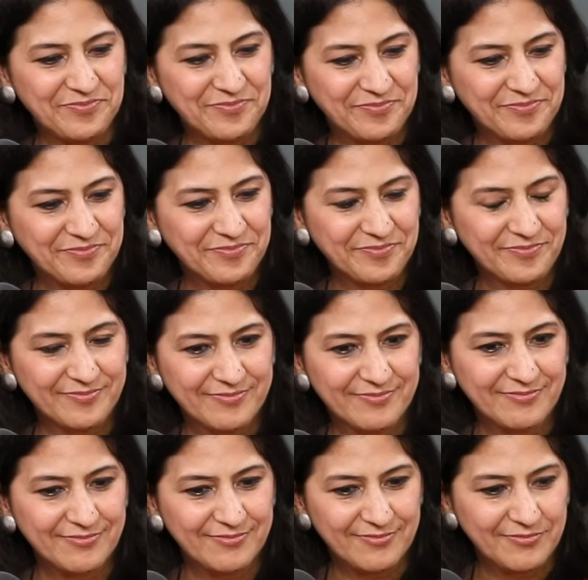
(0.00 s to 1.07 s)

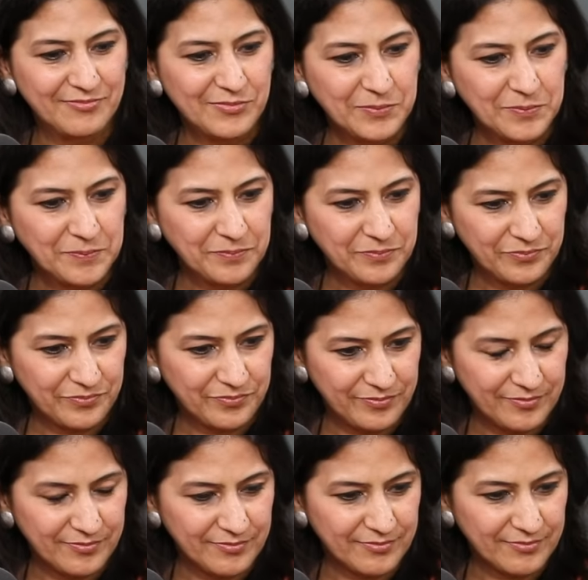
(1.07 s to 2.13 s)

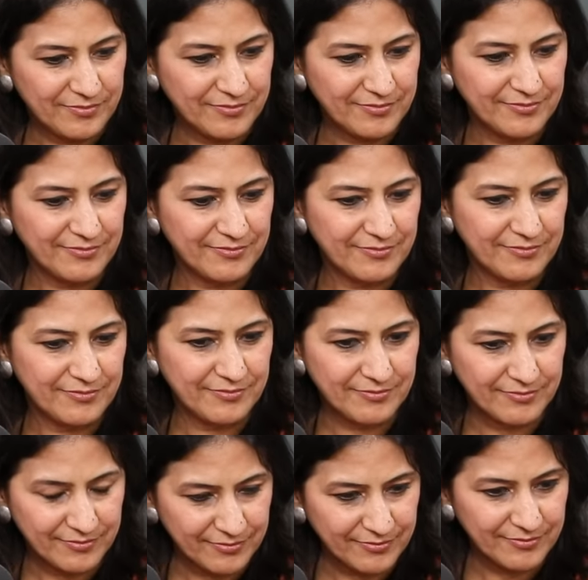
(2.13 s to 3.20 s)

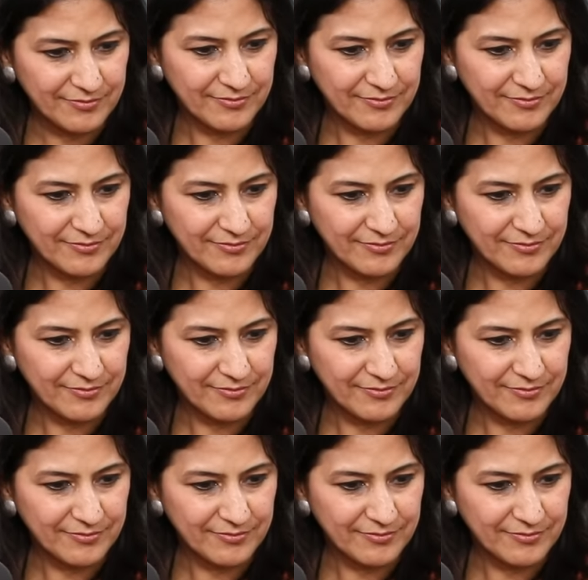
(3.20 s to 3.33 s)
No words are spoken by the person on screen.